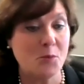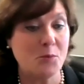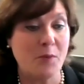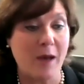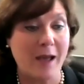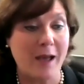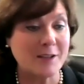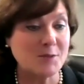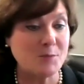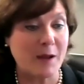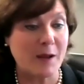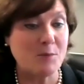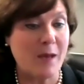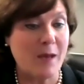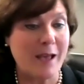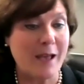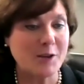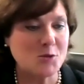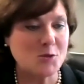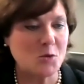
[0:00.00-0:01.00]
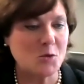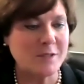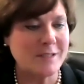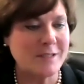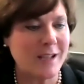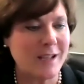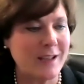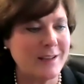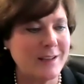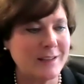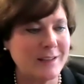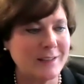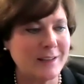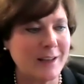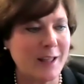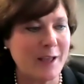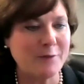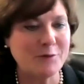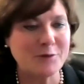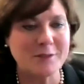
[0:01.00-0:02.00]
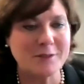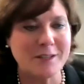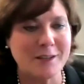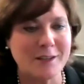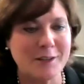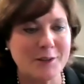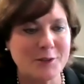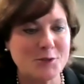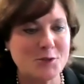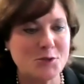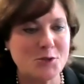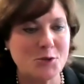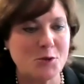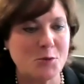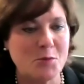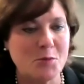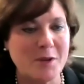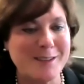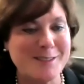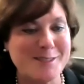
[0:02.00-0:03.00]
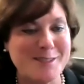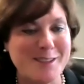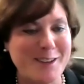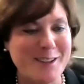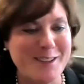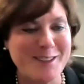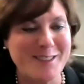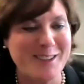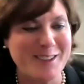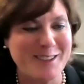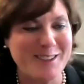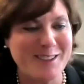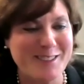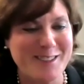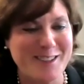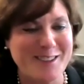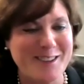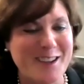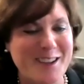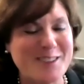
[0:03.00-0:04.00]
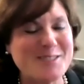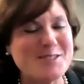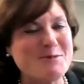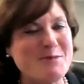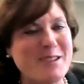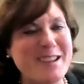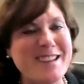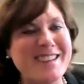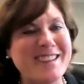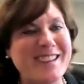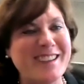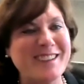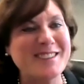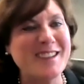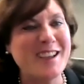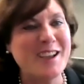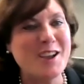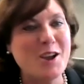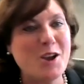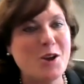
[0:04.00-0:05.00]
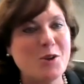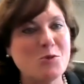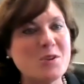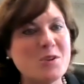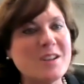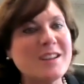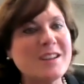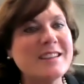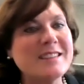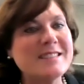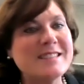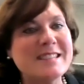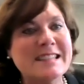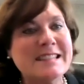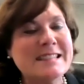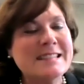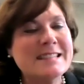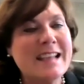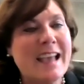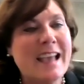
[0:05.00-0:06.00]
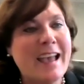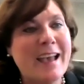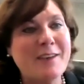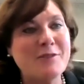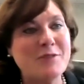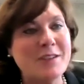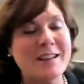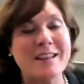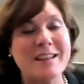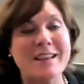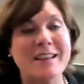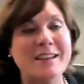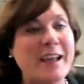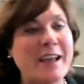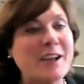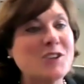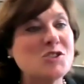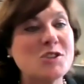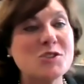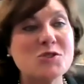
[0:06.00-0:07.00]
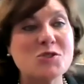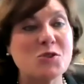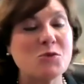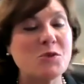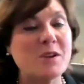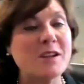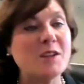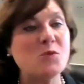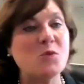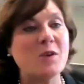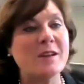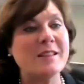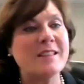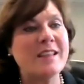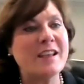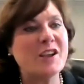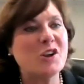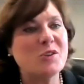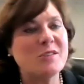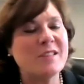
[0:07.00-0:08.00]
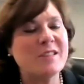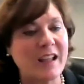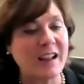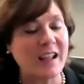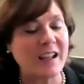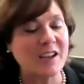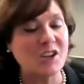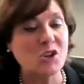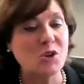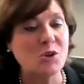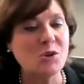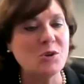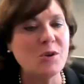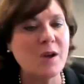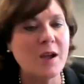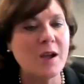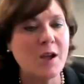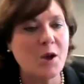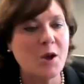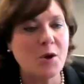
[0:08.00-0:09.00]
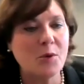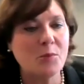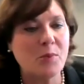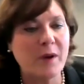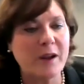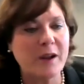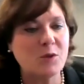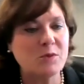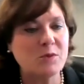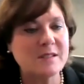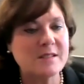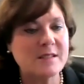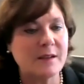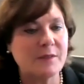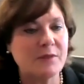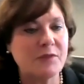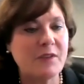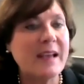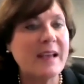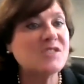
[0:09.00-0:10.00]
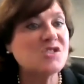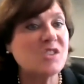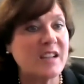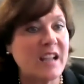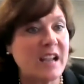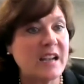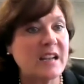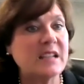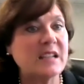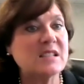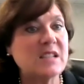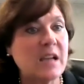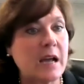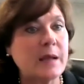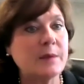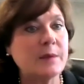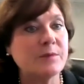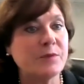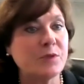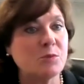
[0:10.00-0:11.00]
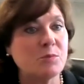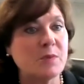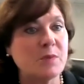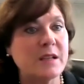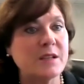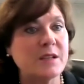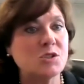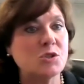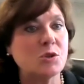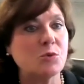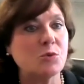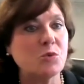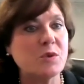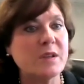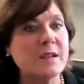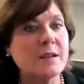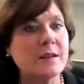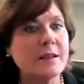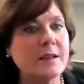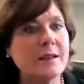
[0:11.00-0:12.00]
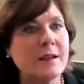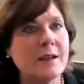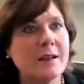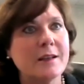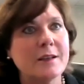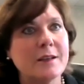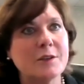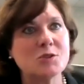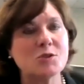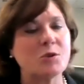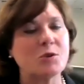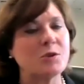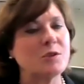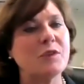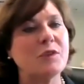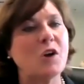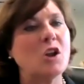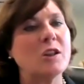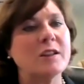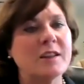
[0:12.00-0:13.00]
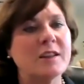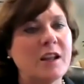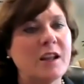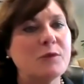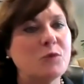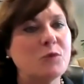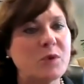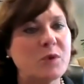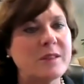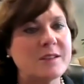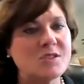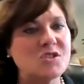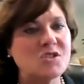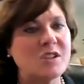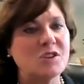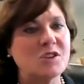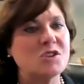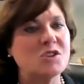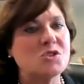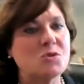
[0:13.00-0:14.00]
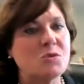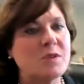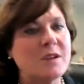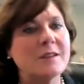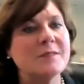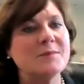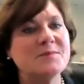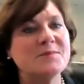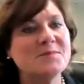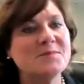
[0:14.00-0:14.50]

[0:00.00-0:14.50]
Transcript: packed my bags one day and left to the big city the next week, and really didn't have any connections or anyone there that I knew. But it was a fascinating time for me to really sort of fall in love with this industry.